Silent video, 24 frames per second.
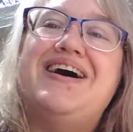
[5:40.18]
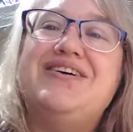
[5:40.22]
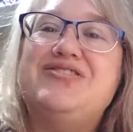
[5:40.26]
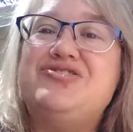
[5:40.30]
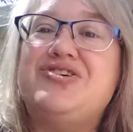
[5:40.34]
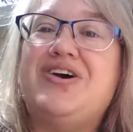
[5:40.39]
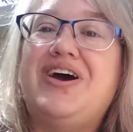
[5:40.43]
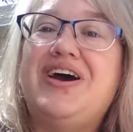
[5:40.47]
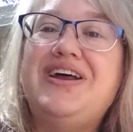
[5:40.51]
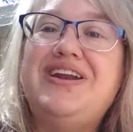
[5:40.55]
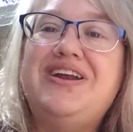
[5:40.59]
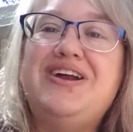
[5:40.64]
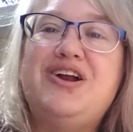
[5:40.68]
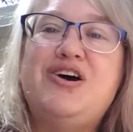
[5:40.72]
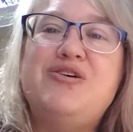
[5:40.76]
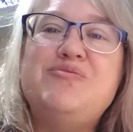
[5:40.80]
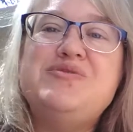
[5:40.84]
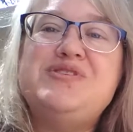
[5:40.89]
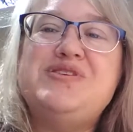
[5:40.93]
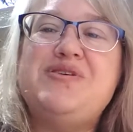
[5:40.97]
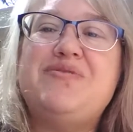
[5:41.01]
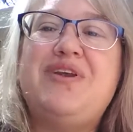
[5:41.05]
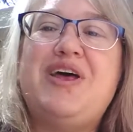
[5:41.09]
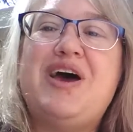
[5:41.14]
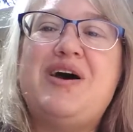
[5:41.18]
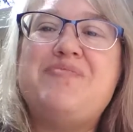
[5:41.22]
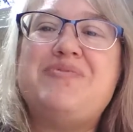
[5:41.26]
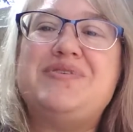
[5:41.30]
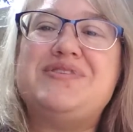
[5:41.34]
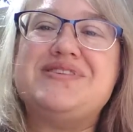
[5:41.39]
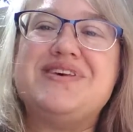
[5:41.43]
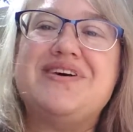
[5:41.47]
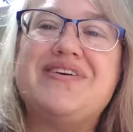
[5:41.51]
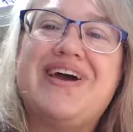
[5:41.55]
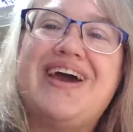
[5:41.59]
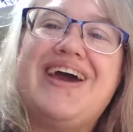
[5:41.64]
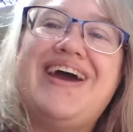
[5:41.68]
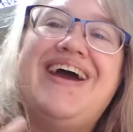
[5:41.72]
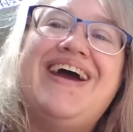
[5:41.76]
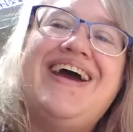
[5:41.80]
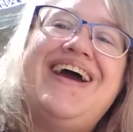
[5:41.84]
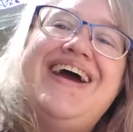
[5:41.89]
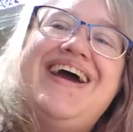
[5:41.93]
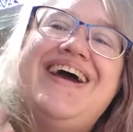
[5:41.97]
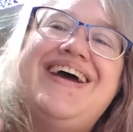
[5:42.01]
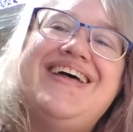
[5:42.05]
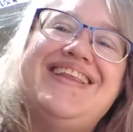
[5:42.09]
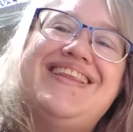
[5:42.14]
Try it at home, see what happens. Okay,
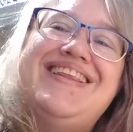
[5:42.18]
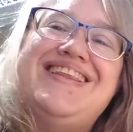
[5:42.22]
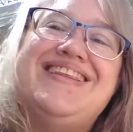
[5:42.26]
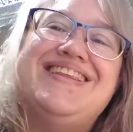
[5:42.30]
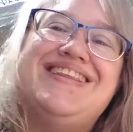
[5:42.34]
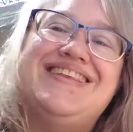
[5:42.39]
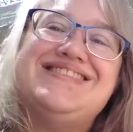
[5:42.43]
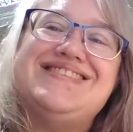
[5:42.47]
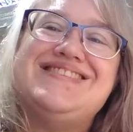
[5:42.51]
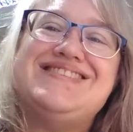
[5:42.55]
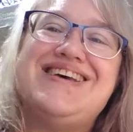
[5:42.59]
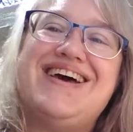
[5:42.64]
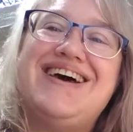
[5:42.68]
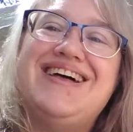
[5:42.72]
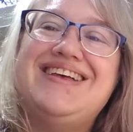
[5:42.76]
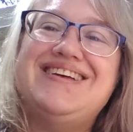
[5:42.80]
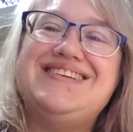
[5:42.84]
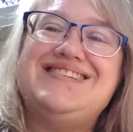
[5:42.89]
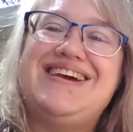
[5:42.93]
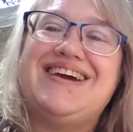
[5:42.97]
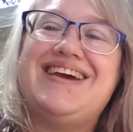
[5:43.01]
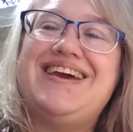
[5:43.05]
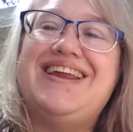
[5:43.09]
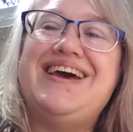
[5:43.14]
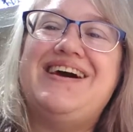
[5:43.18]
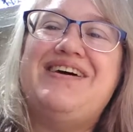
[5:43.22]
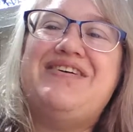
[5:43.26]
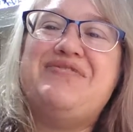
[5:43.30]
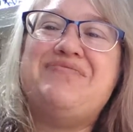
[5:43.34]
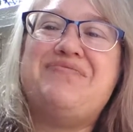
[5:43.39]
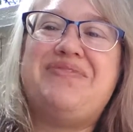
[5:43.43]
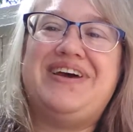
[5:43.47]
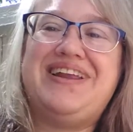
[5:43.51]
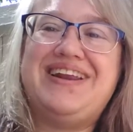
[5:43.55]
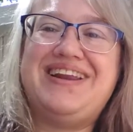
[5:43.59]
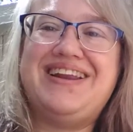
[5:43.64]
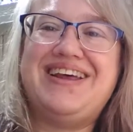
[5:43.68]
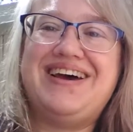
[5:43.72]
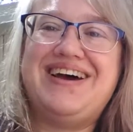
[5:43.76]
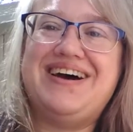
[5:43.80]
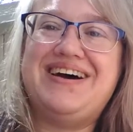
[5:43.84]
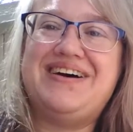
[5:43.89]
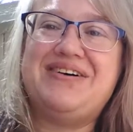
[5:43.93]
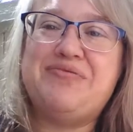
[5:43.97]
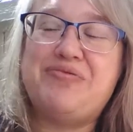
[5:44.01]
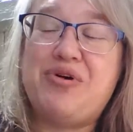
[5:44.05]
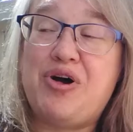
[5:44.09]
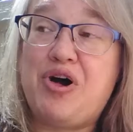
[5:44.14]
this is Allie checking out, but
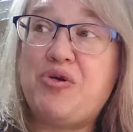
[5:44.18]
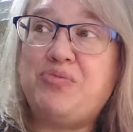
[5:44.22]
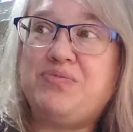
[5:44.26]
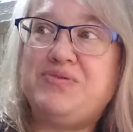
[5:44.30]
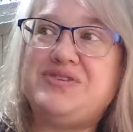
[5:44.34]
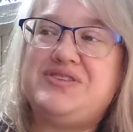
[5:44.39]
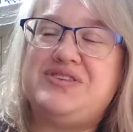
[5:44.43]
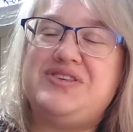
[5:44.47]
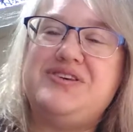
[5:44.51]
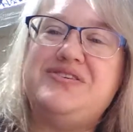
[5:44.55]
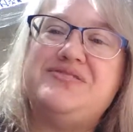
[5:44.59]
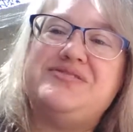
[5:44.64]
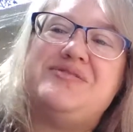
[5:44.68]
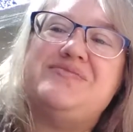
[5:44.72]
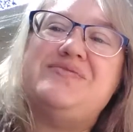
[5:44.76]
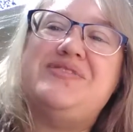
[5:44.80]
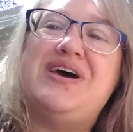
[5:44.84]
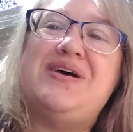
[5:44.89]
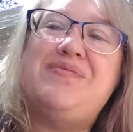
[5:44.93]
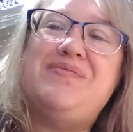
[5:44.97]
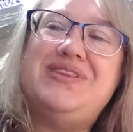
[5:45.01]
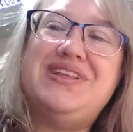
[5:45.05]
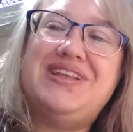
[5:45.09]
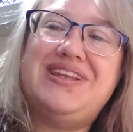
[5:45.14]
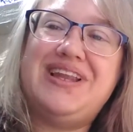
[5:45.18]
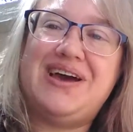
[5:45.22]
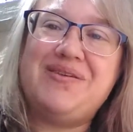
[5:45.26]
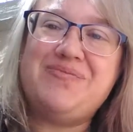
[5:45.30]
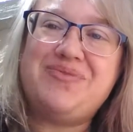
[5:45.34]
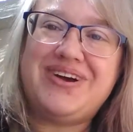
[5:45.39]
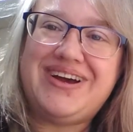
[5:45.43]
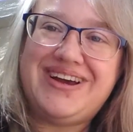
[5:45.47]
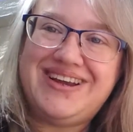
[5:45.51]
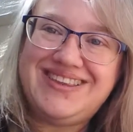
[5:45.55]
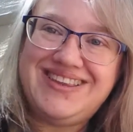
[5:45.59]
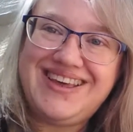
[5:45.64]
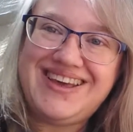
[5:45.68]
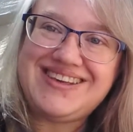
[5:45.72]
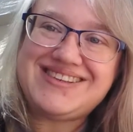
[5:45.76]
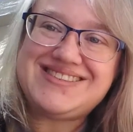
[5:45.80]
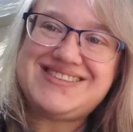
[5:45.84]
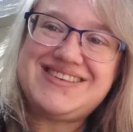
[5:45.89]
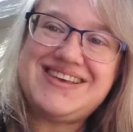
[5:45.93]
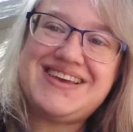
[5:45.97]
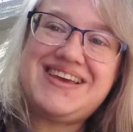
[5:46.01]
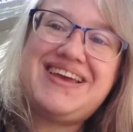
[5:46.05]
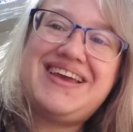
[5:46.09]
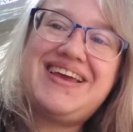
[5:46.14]
hope to see you sometime in the library.
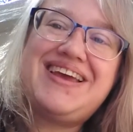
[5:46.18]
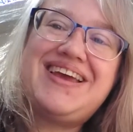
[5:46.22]
Thanks.